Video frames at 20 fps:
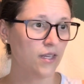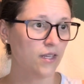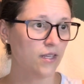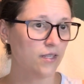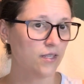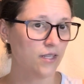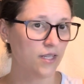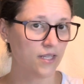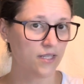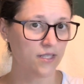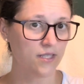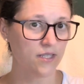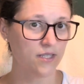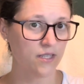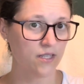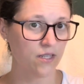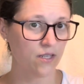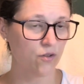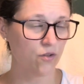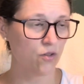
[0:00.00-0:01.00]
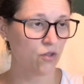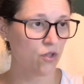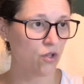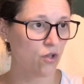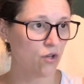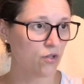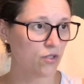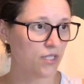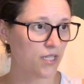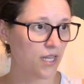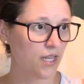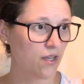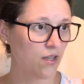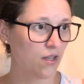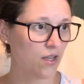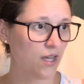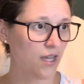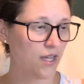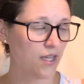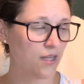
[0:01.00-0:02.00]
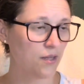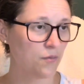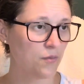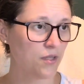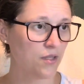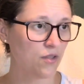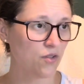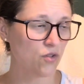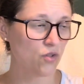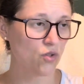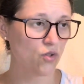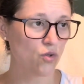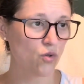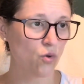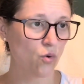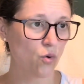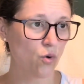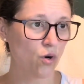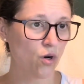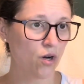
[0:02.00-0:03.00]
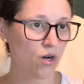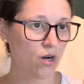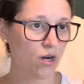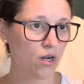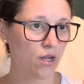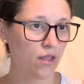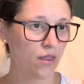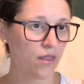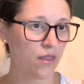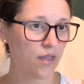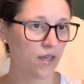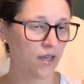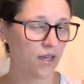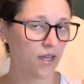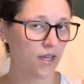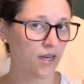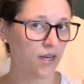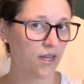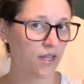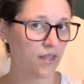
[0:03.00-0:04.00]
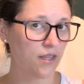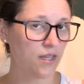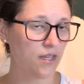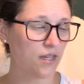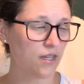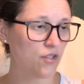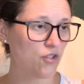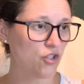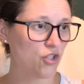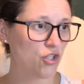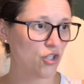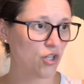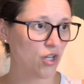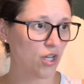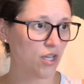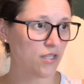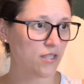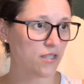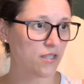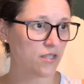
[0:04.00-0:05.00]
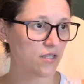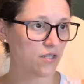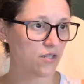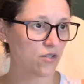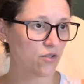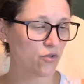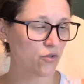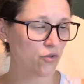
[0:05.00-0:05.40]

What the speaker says: Next is another long tail item in the store that I think I just